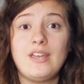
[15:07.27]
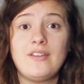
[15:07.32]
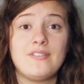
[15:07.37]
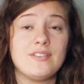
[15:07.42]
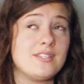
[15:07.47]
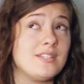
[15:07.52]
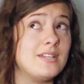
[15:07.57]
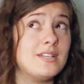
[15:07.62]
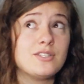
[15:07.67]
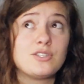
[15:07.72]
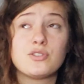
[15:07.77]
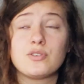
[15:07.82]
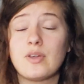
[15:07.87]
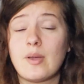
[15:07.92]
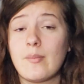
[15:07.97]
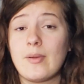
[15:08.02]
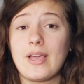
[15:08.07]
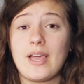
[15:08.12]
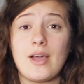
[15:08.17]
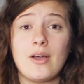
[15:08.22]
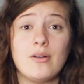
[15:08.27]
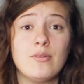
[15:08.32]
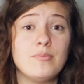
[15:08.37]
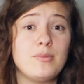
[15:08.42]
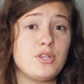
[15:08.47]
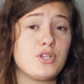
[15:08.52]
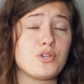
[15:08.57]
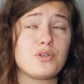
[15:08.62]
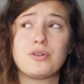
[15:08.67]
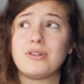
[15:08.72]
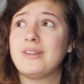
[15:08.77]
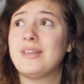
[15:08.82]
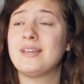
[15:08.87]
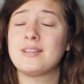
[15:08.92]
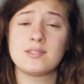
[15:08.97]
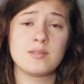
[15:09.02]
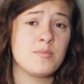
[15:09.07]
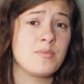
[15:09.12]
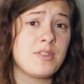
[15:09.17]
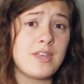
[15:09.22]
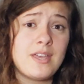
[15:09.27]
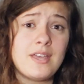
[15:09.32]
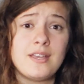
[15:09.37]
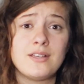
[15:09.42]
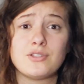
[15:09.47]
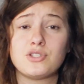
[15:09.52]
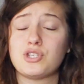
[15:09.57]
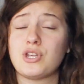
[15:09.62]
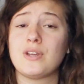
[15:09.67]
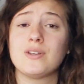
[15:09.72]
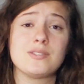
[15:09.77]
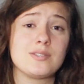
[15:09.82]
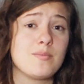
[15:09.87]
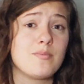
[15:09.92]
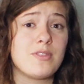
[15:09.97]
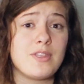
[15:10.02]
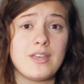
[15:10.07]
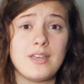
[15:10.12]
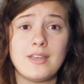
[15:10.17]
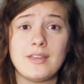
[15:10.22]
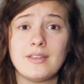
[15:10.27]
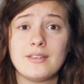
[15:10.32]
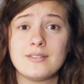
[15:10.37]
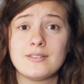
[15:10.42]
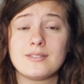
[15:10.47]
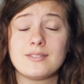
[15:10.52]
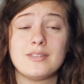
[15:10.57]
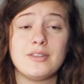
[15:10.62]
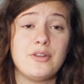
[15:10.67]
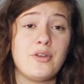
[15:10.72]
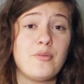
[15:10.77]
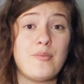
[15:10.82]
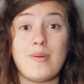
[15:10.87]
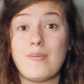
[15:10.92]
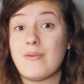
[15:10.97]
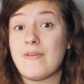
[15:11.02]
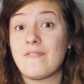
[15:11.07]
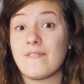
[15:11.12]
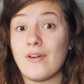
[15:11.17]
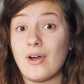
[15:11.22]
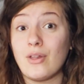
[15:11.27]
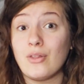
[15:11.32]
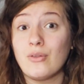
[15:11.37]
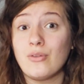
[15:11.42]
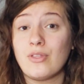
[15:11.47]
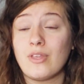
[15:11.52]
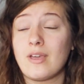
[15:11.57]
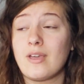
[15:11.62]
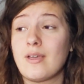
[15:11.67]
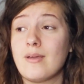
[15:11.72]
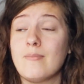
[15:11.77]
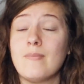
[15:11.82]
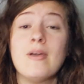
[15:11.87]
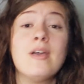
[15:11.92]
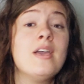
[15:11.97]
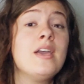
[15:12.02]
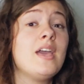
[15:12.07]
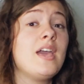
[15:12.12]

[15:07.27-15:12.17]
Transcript: If it's an Instagram account, be sure to like some things, share some things, you know, maybe follow them.